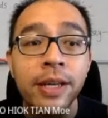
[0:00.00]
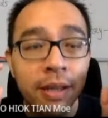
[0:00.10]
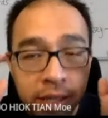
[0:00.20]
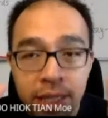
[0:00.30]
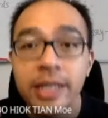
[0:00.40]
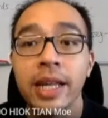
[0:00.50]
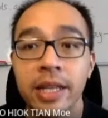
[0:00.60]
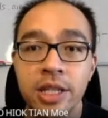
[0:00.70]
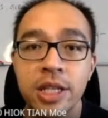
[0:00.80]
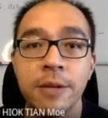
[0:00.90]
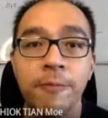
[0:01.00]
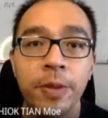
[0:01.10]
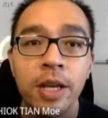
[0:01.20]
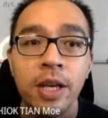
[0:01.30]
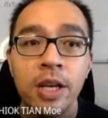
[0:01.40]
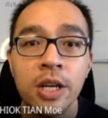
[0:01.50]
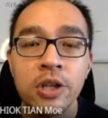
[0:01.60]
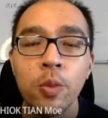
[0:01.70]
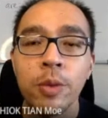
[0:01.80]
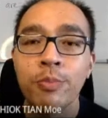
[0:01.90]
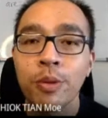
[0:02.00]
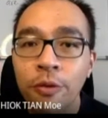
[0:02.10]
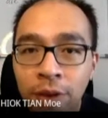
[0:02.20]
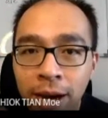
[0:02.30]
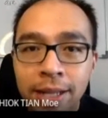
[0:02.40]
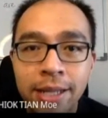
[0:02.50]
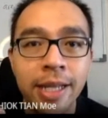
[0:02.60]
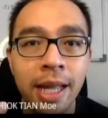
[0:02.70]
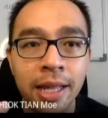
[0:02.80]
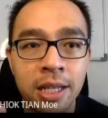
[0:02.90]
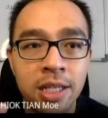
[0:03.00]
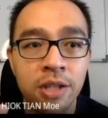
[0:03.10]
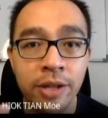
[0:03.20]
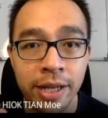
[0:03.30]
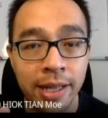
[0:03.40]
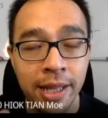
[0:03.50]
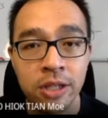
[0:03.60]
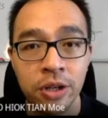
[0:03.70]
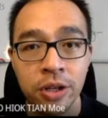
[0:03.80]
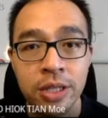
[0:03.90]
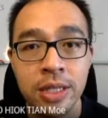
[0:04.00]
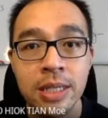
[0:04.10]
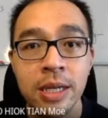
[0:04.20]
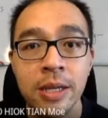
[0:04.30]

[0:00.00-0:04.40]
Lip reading: heat energy. So we provide heat energy to the electrons,